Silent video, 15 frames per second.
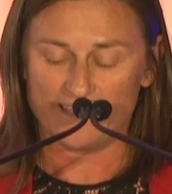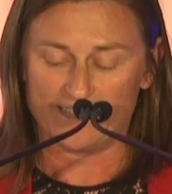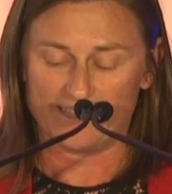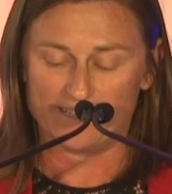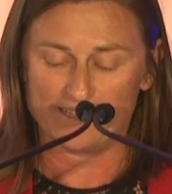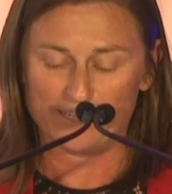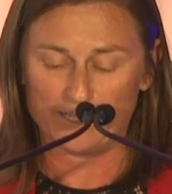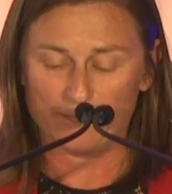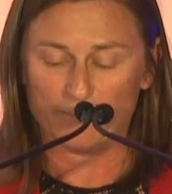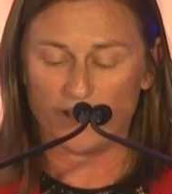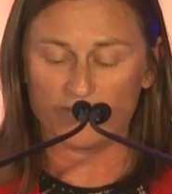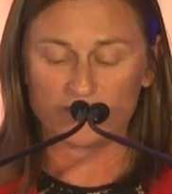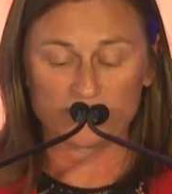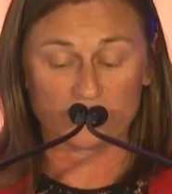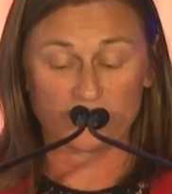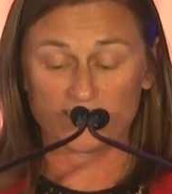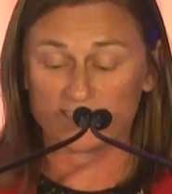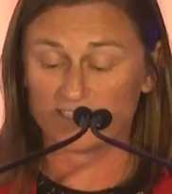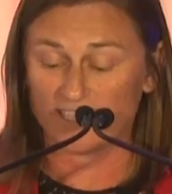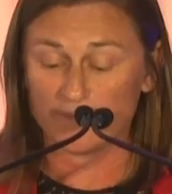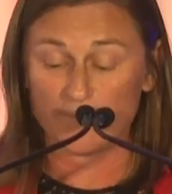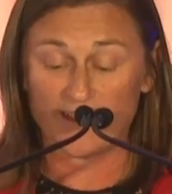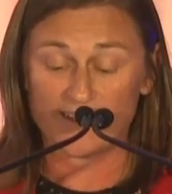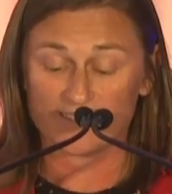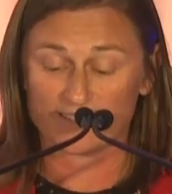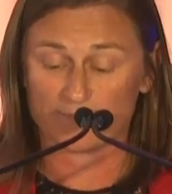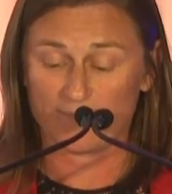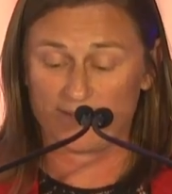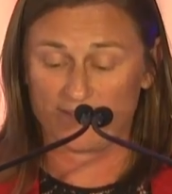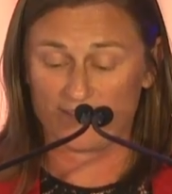Obviously,
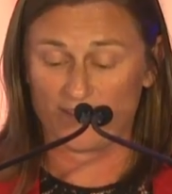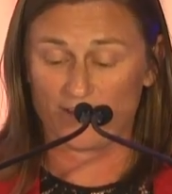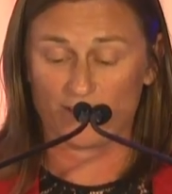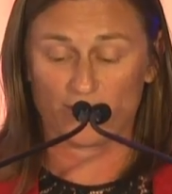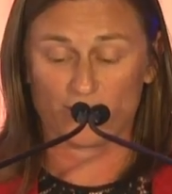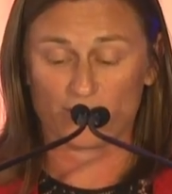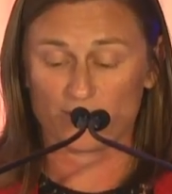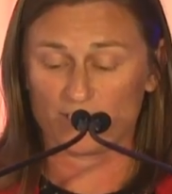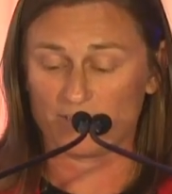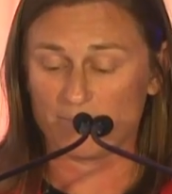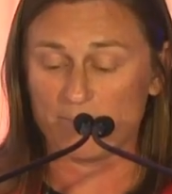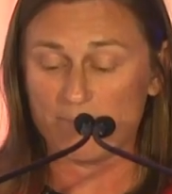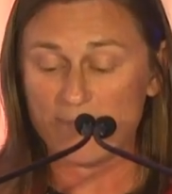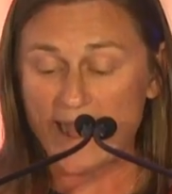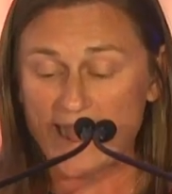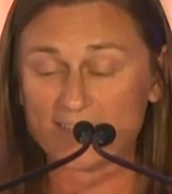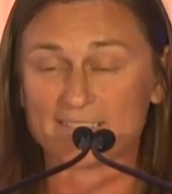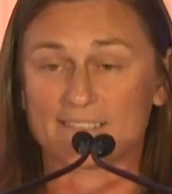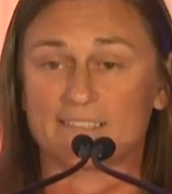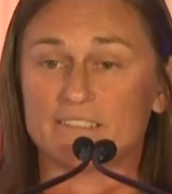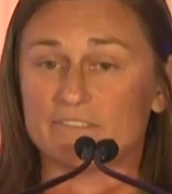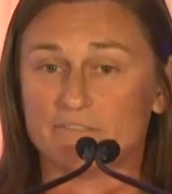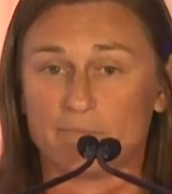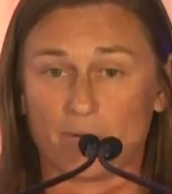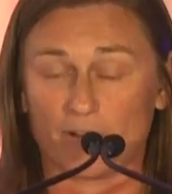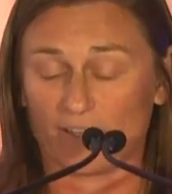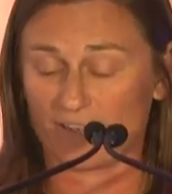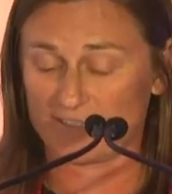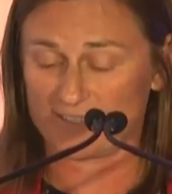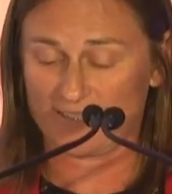teammates, they're a massive
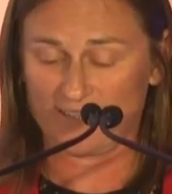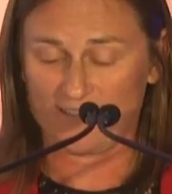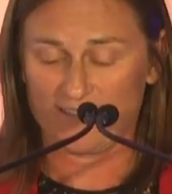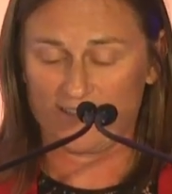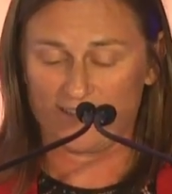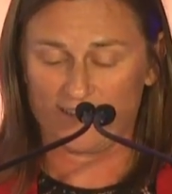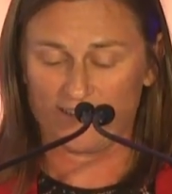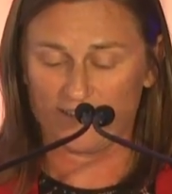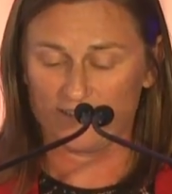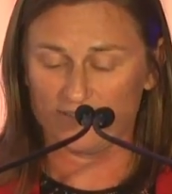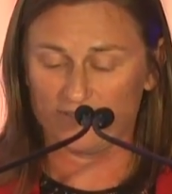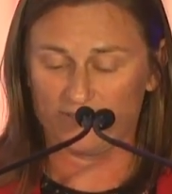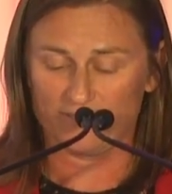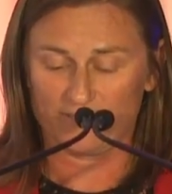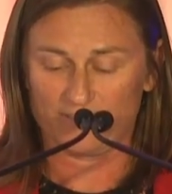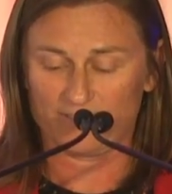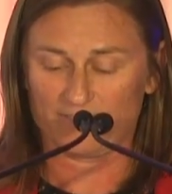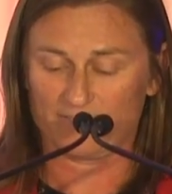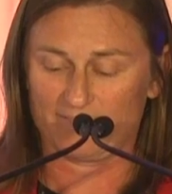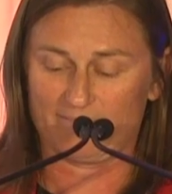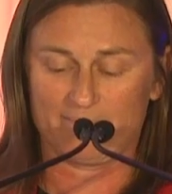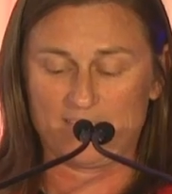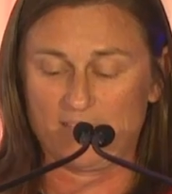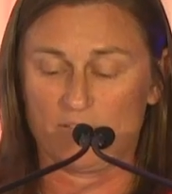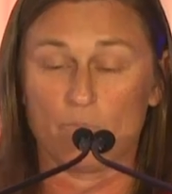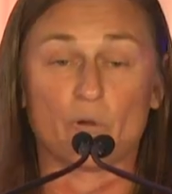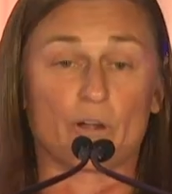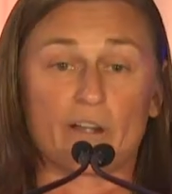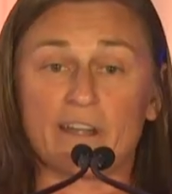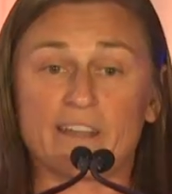part of
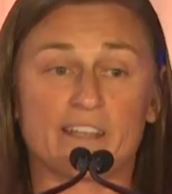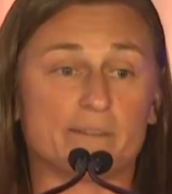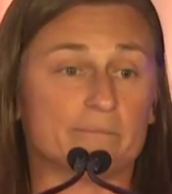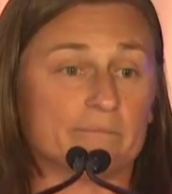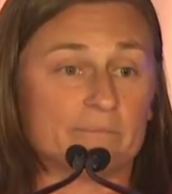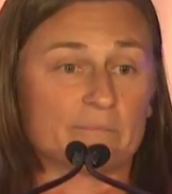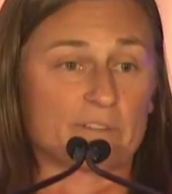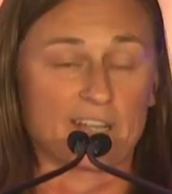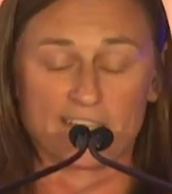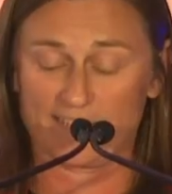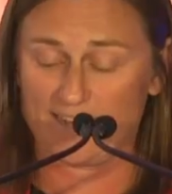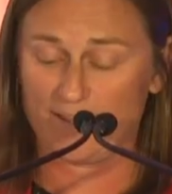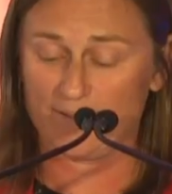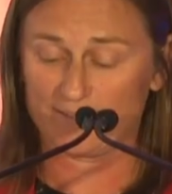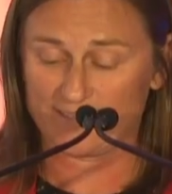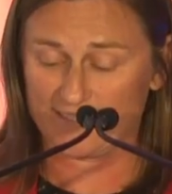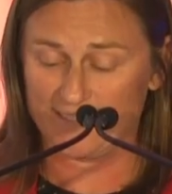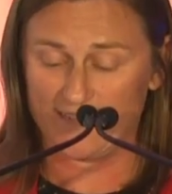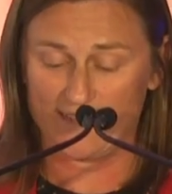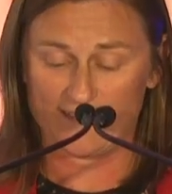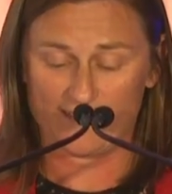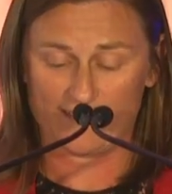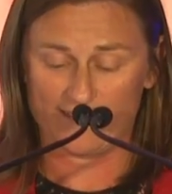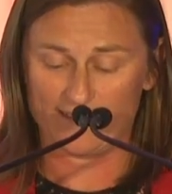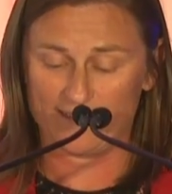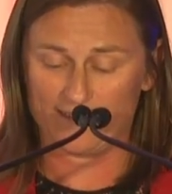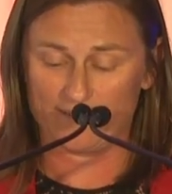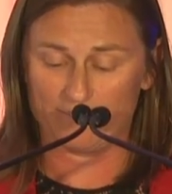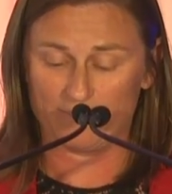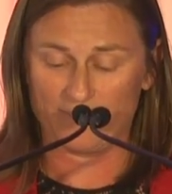where I am right now today.
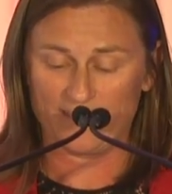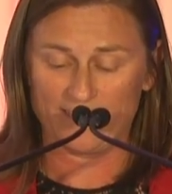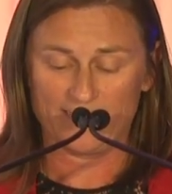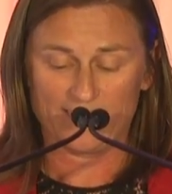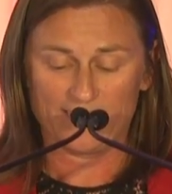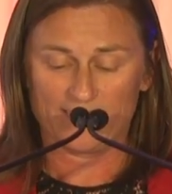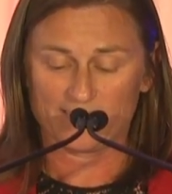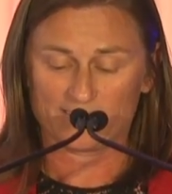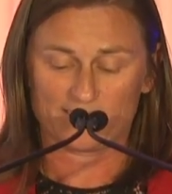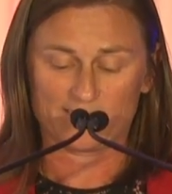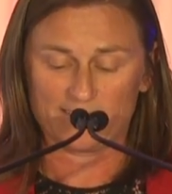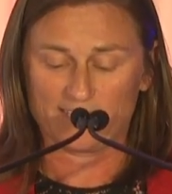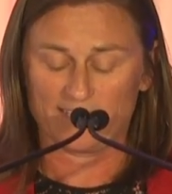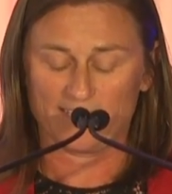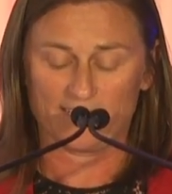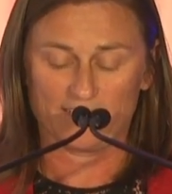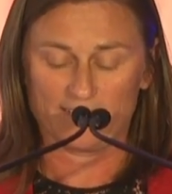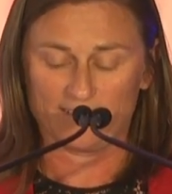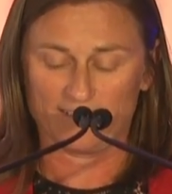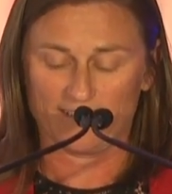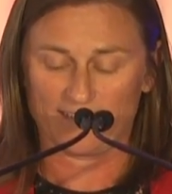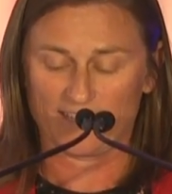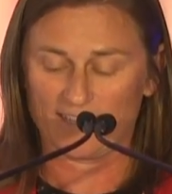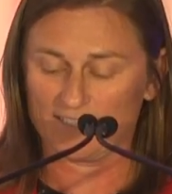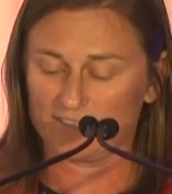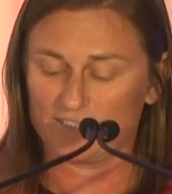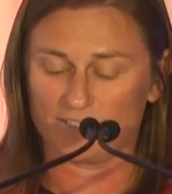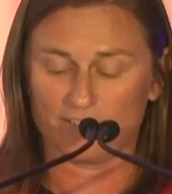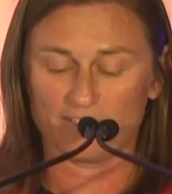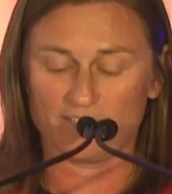And again,
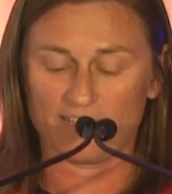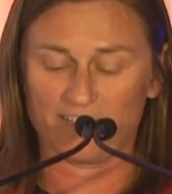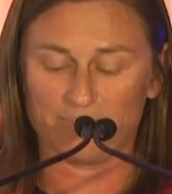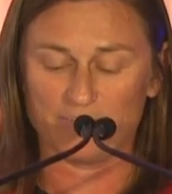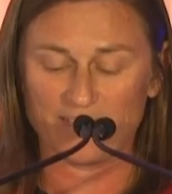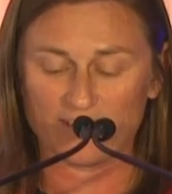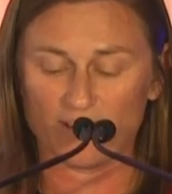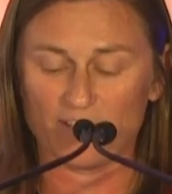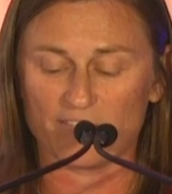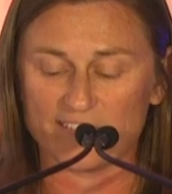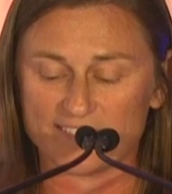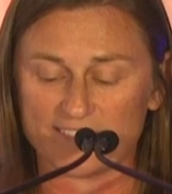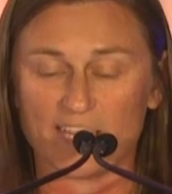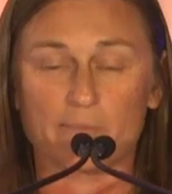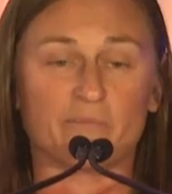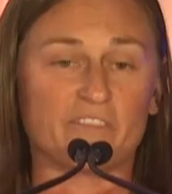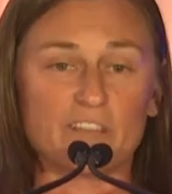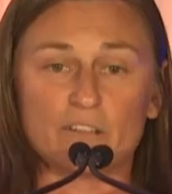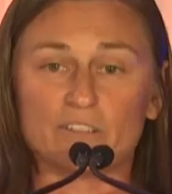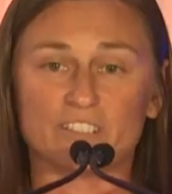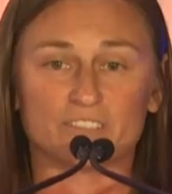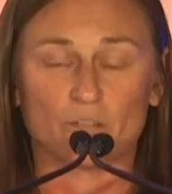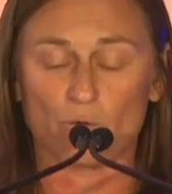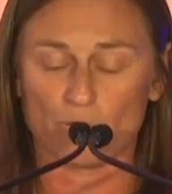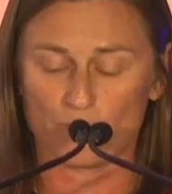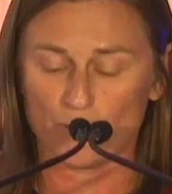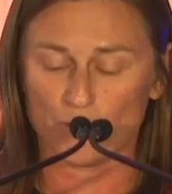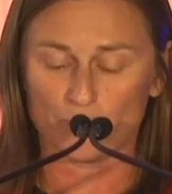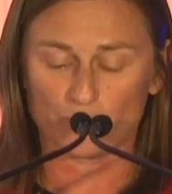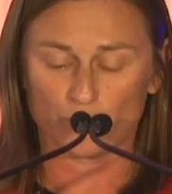to have been on the same field as all
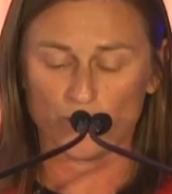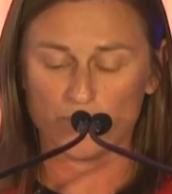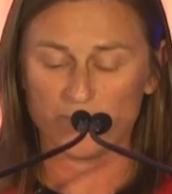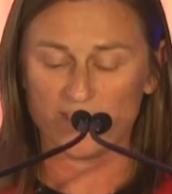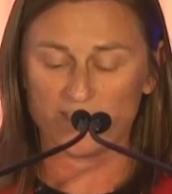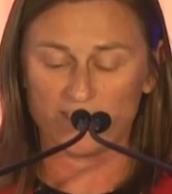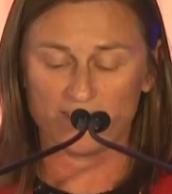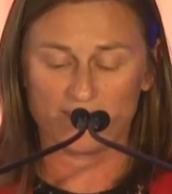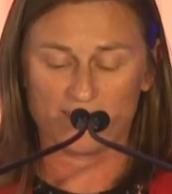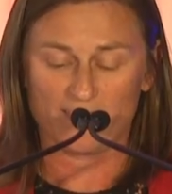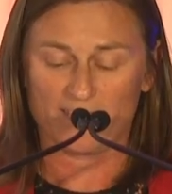those women,